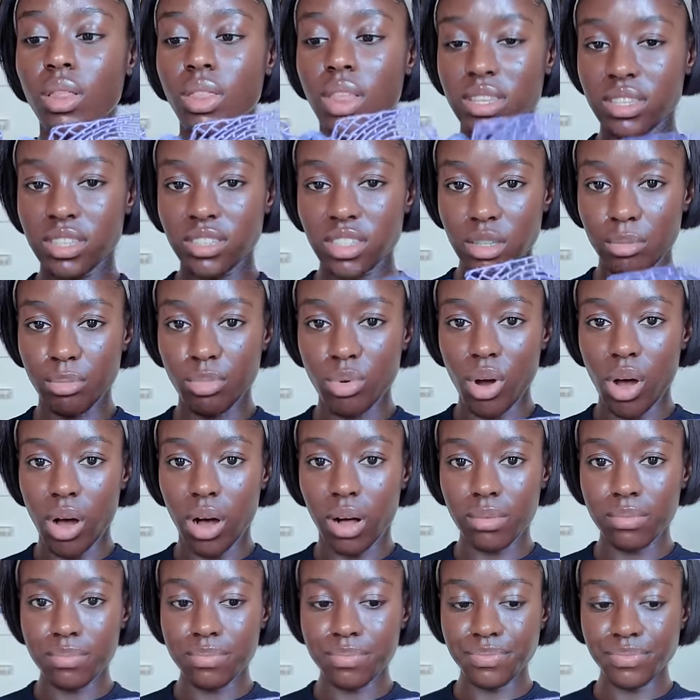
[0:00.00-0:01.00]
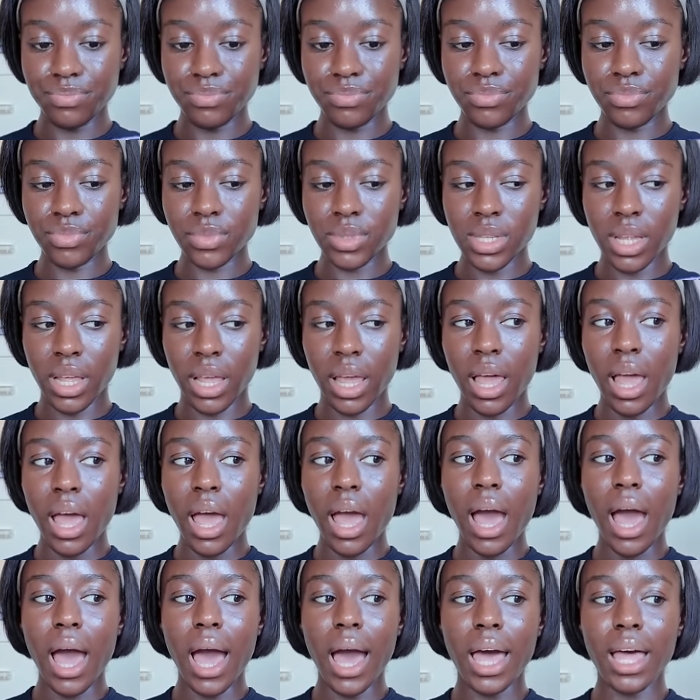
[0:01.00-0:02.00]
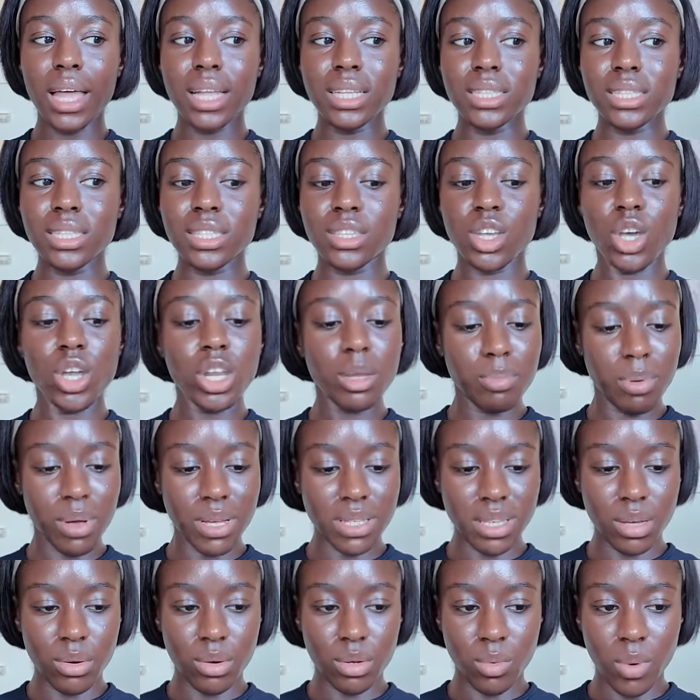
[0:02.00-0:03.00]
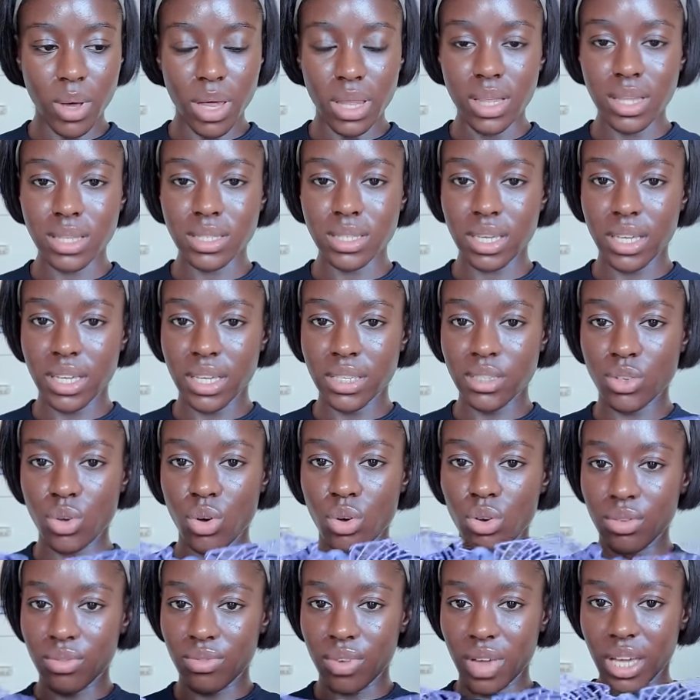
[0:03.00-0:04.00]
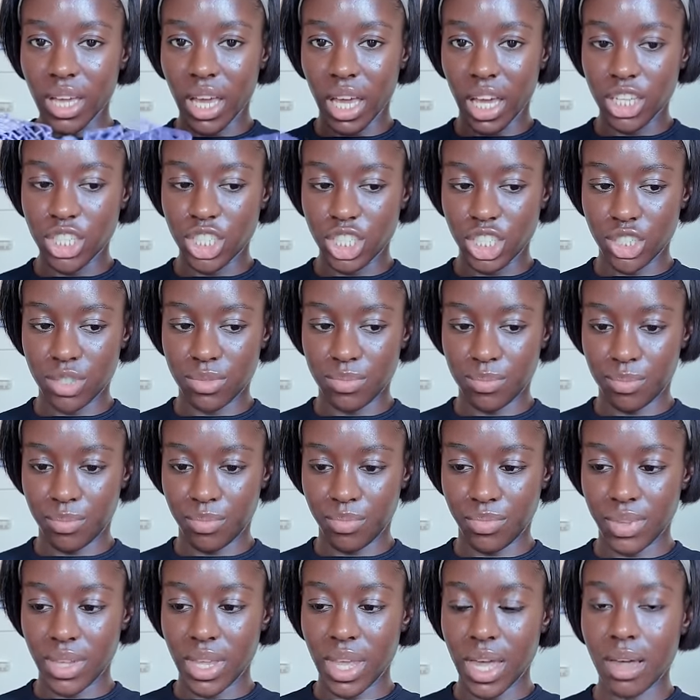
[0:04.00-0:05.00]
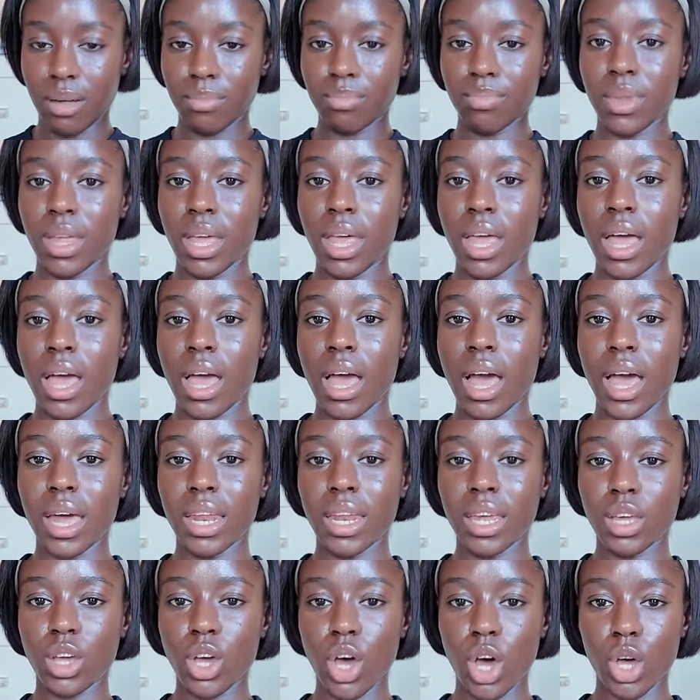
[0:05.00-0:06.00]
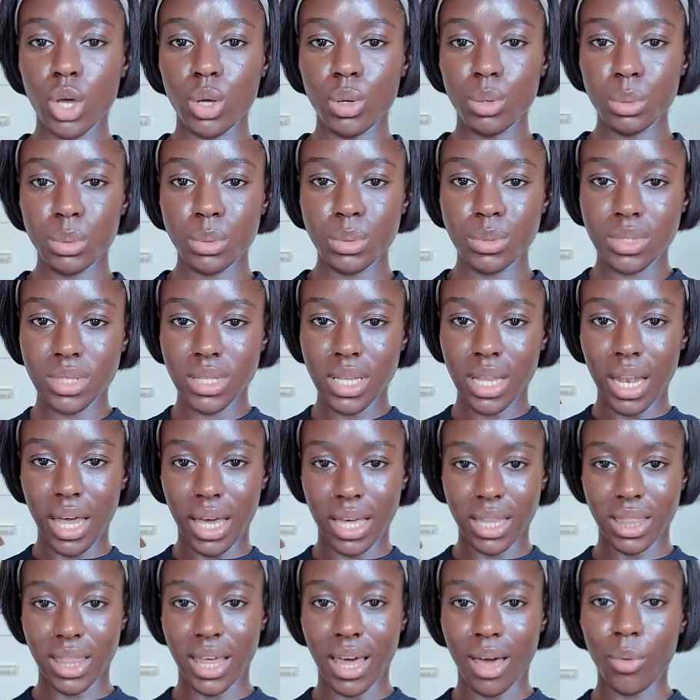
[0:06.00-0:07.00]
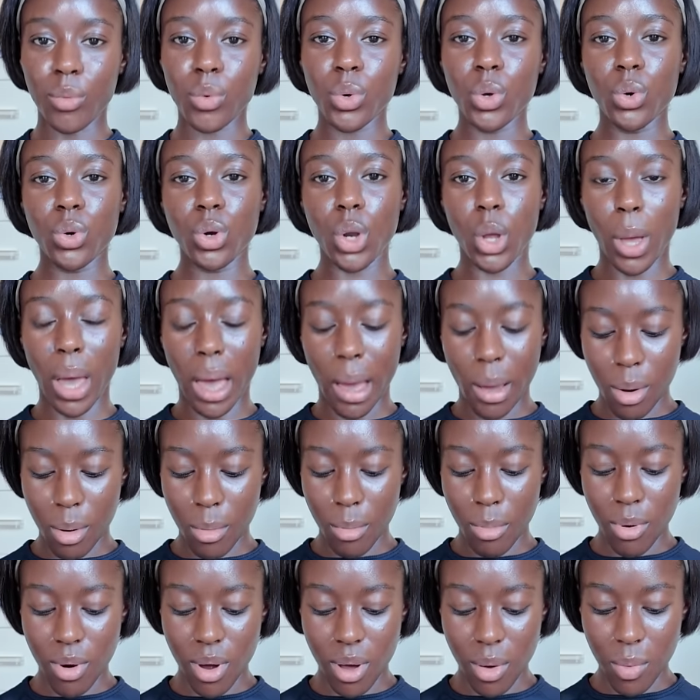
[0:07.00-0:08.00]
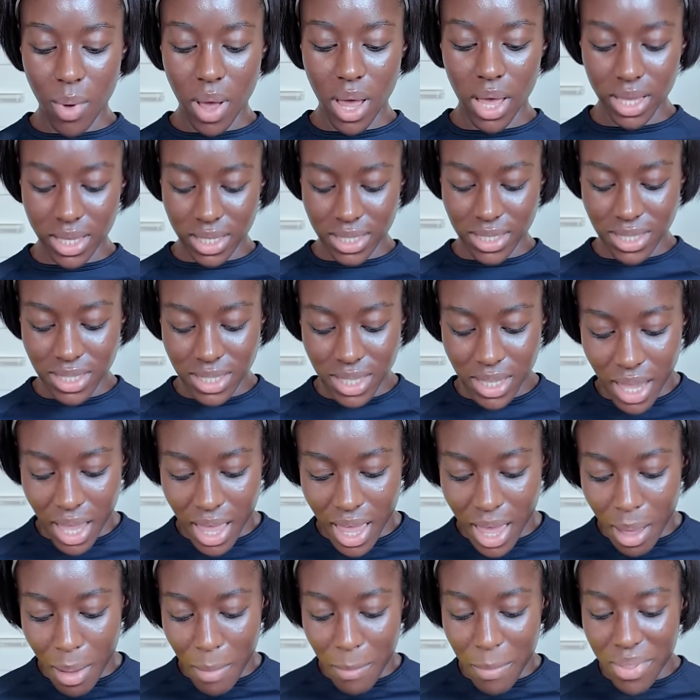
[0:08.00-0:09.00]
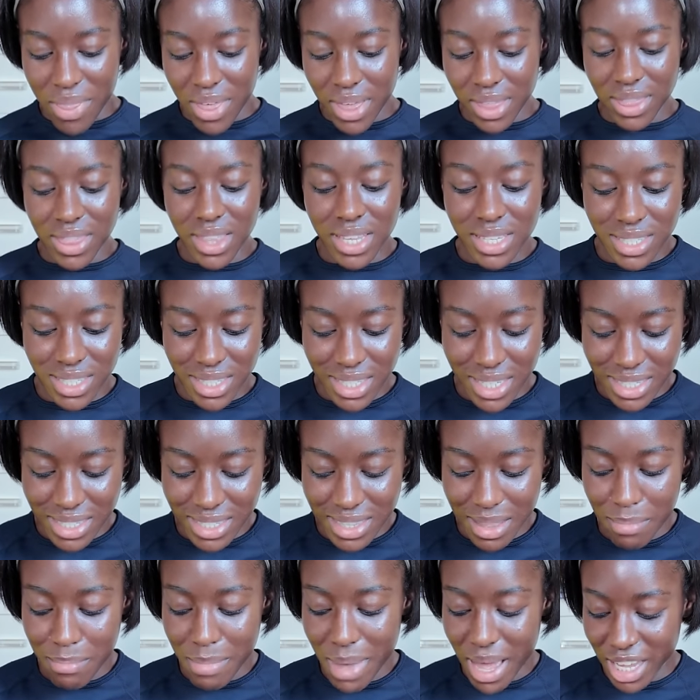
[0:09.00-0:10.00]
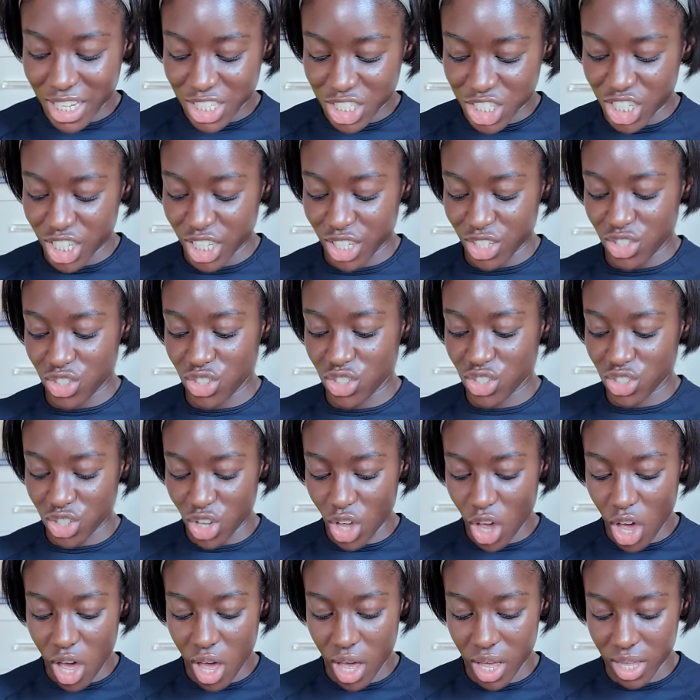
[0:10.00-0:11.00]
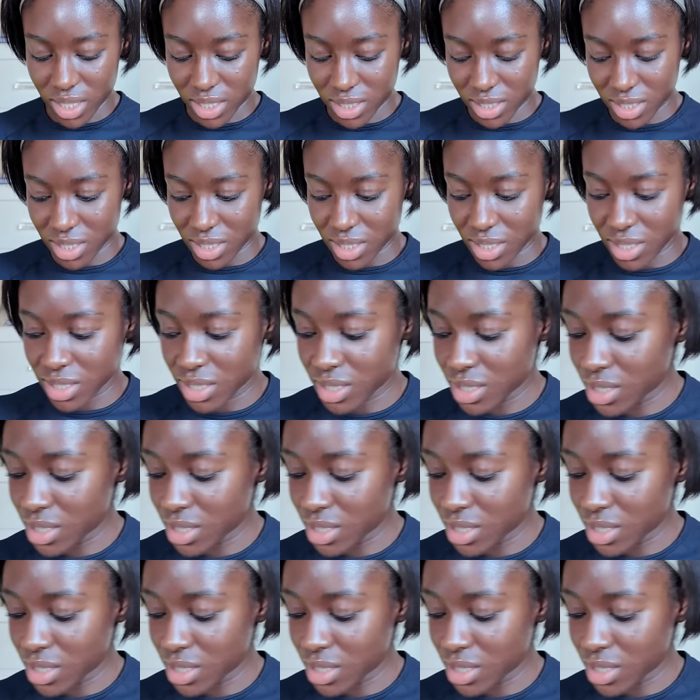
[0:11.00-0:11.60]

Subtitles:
this is the bra. And the only place I would wear this is on vacation. Yeah. And it goes like that. We all know how a bra works. But then this is the matching skirt.